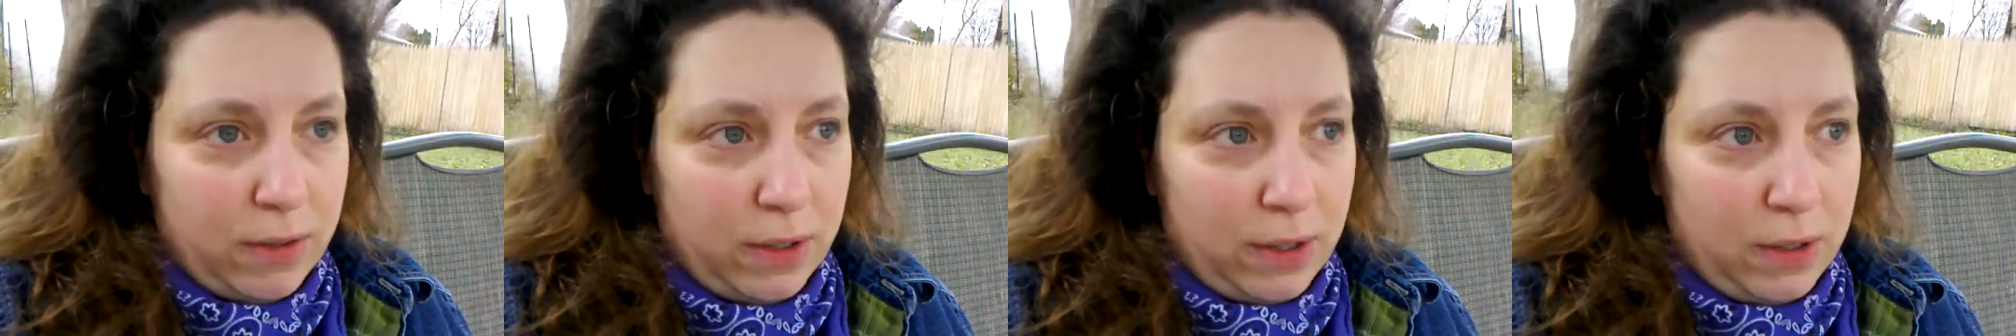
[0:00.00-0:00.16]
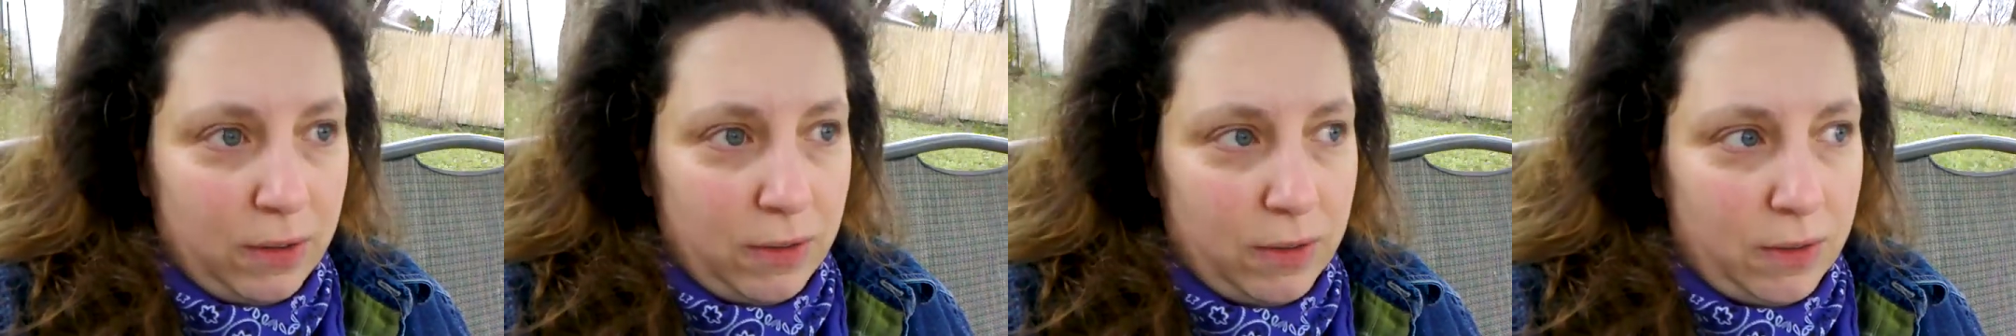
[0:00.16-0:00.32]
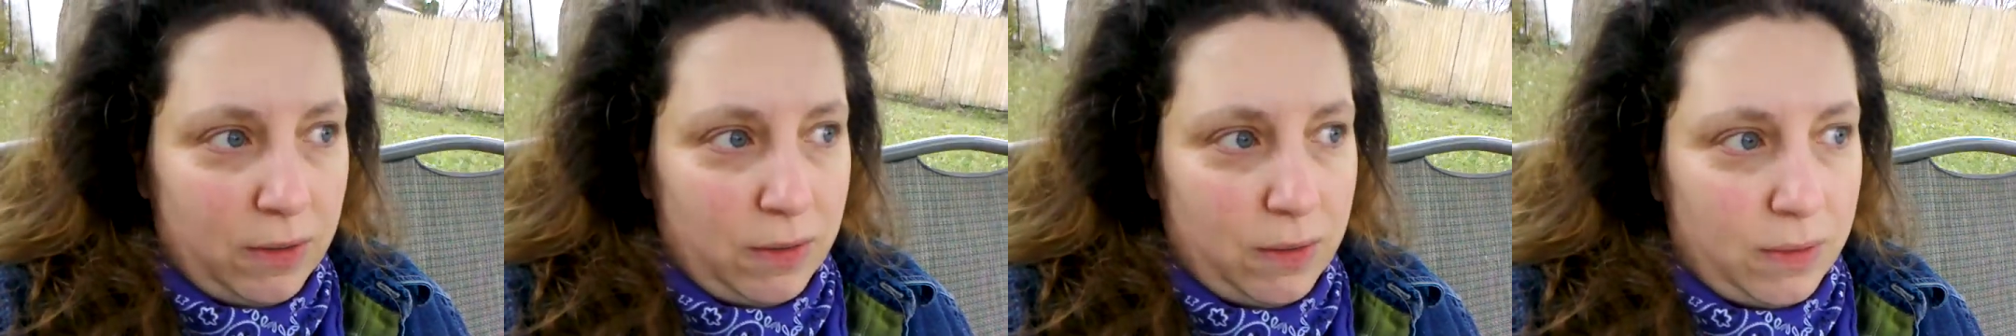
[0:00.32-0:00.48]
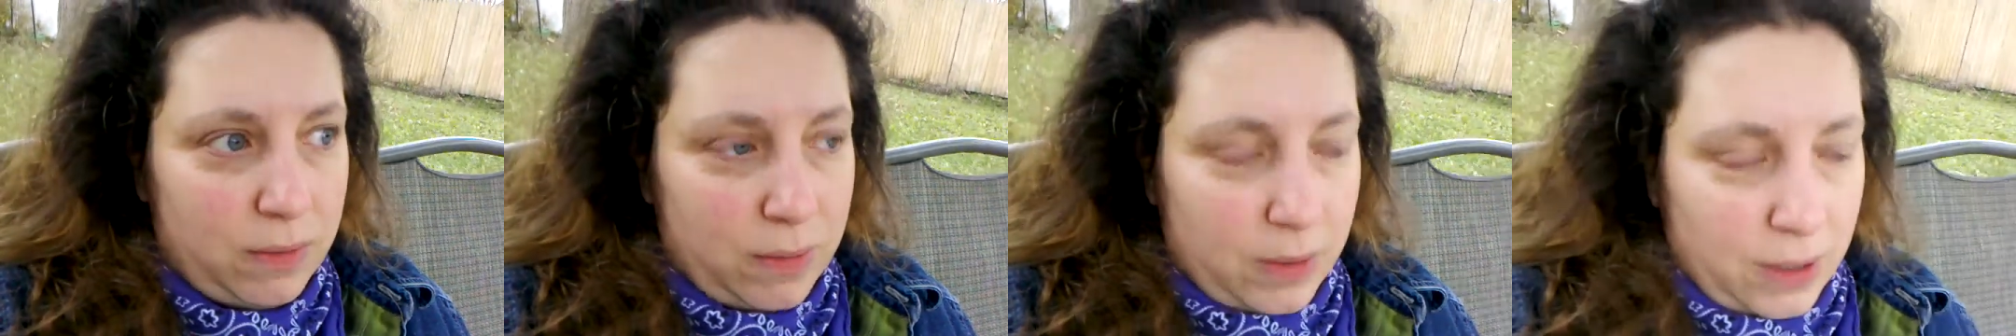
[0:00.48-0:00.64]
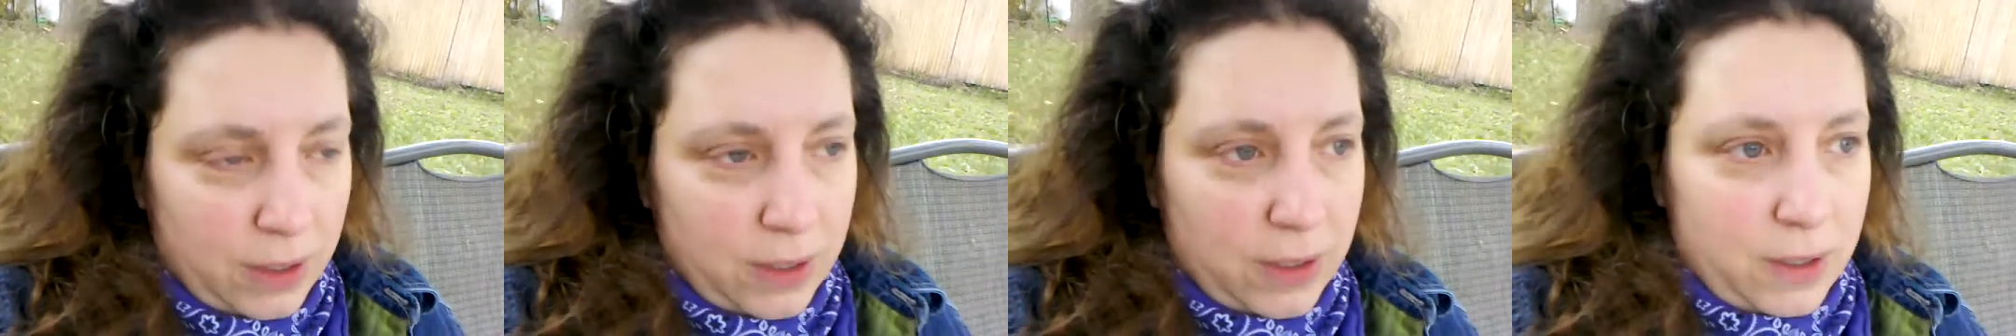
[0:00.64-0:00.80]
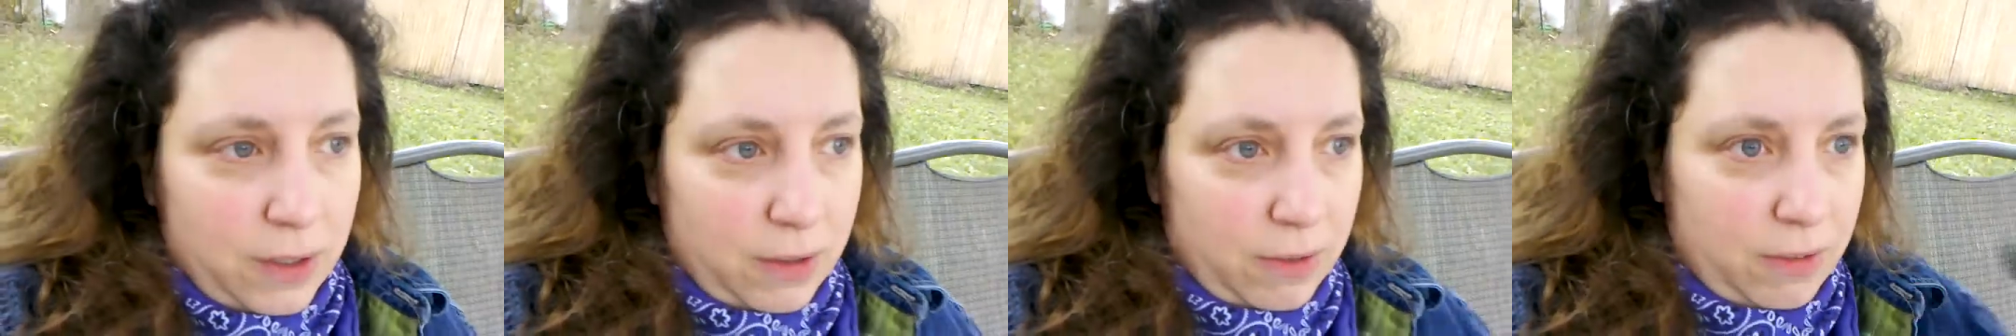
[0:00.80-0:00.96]
and it's
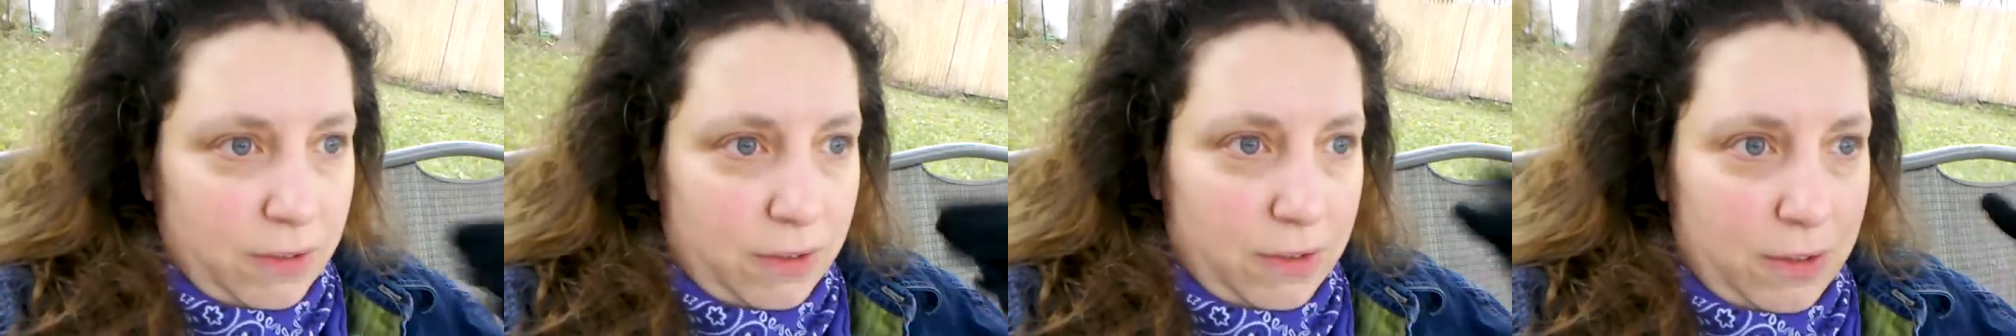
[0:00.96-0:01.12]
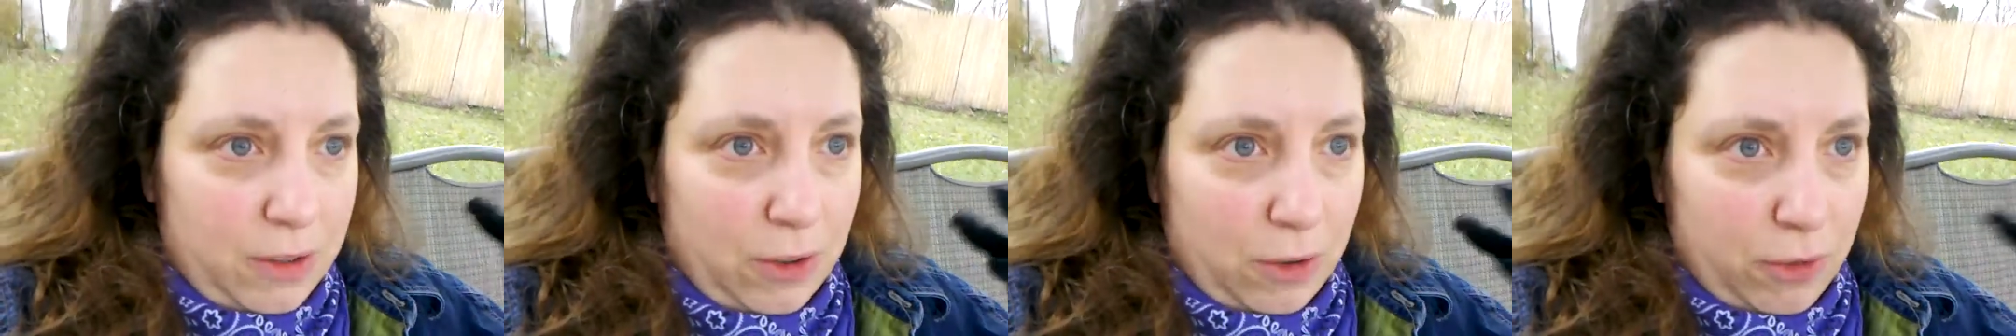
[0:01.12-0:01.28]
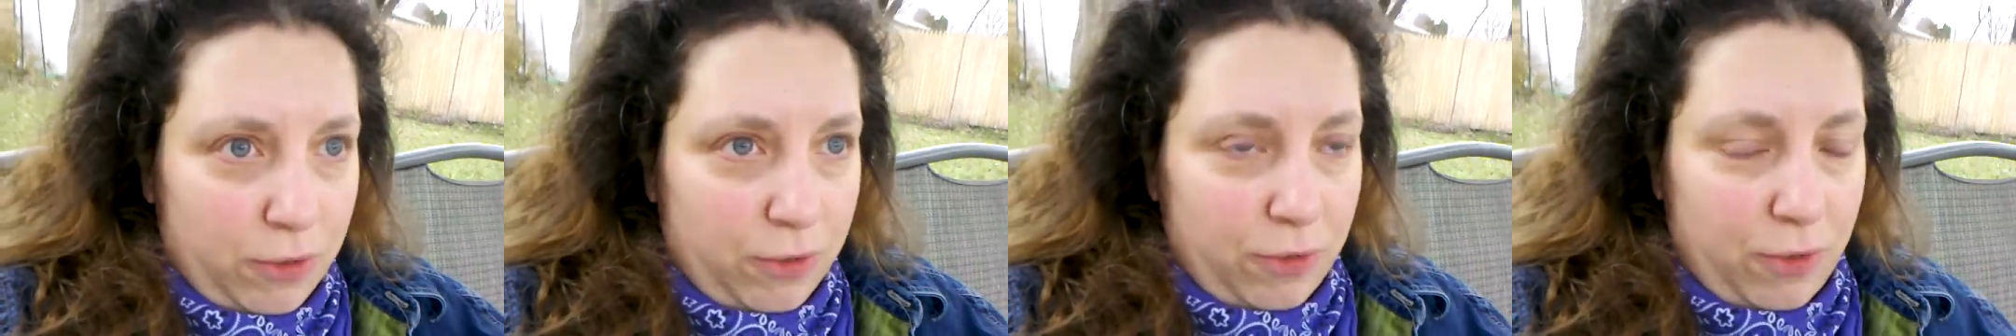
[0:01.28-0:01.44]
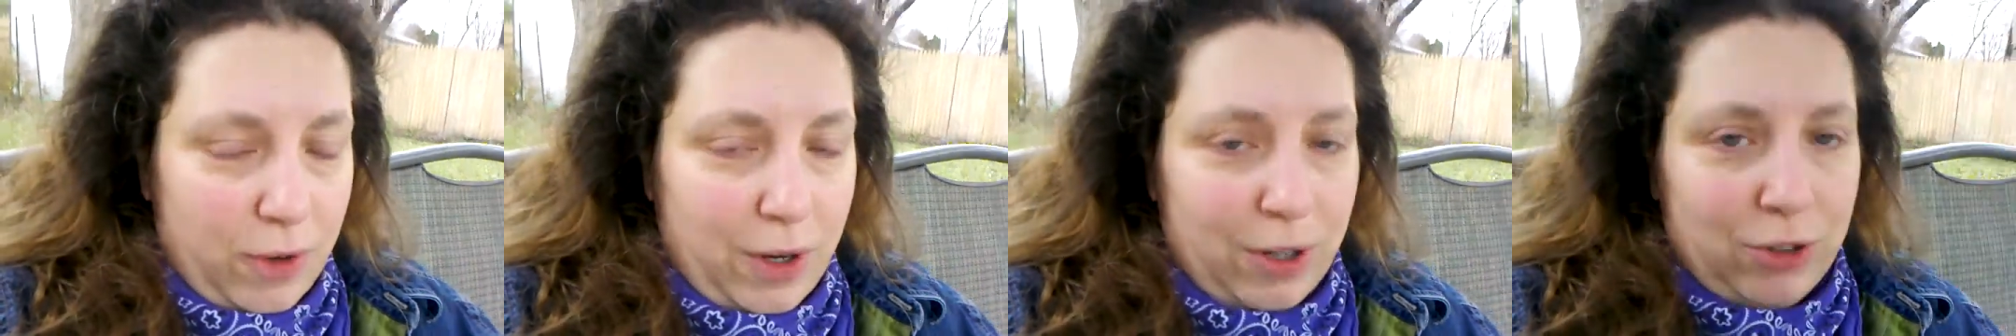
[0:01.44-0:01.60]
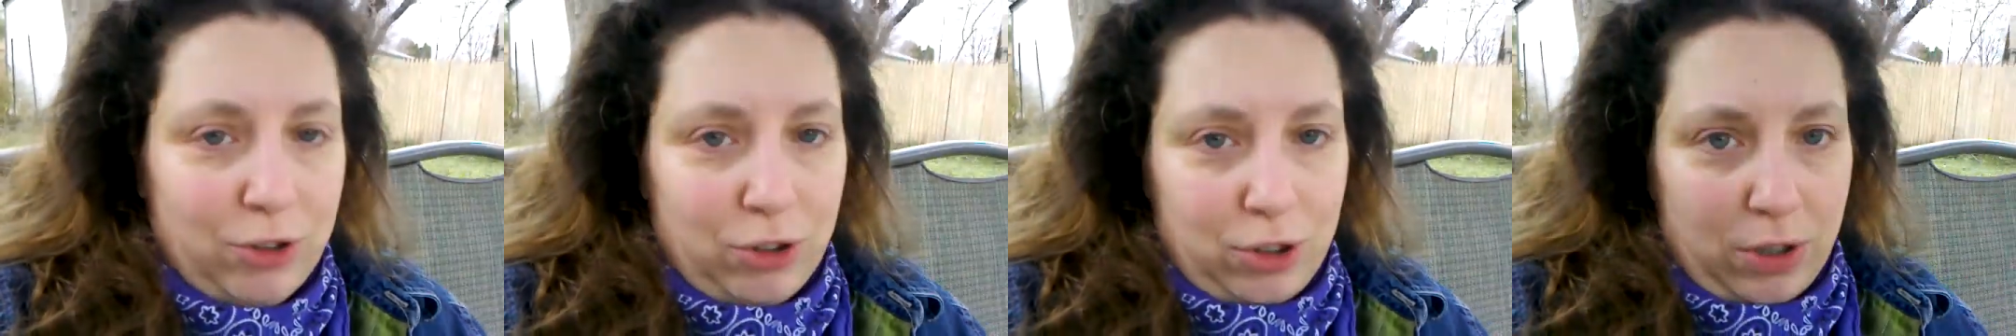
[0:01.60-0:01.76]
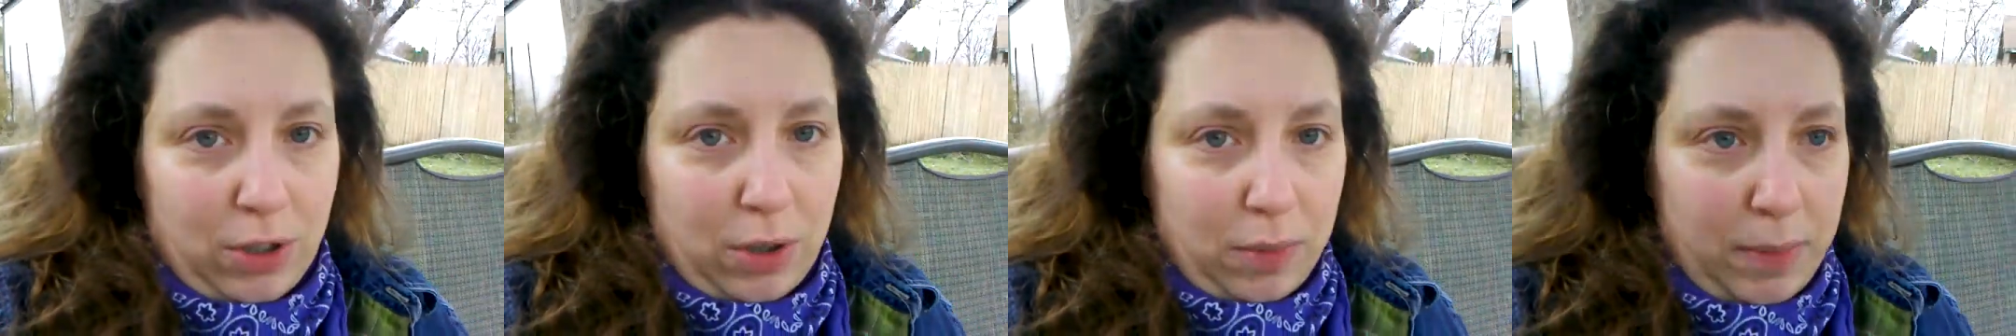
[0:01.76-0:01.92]
still
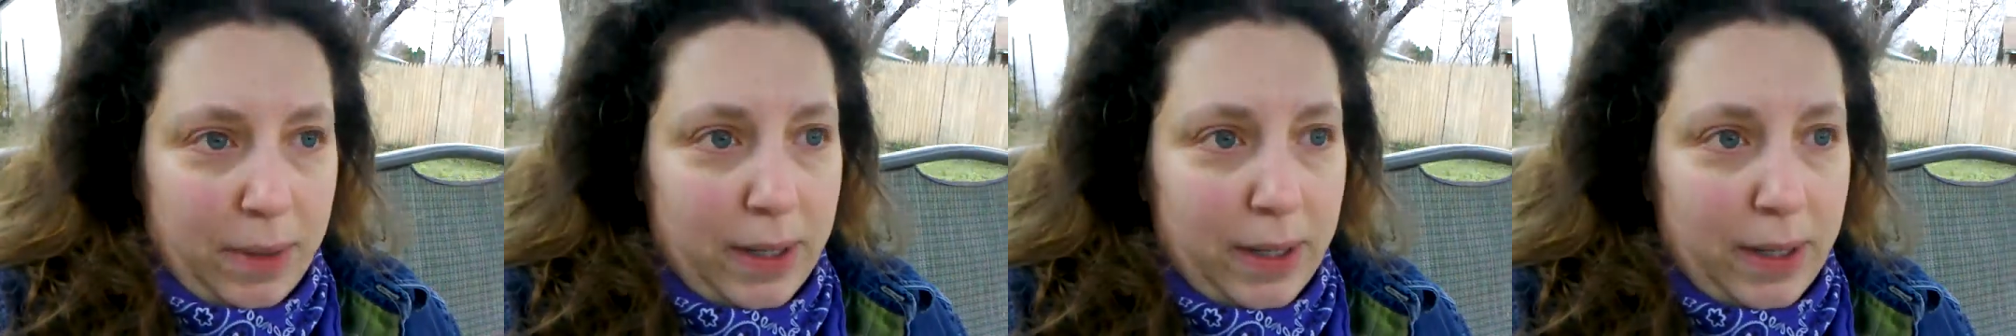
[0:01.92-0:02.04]
fresh in our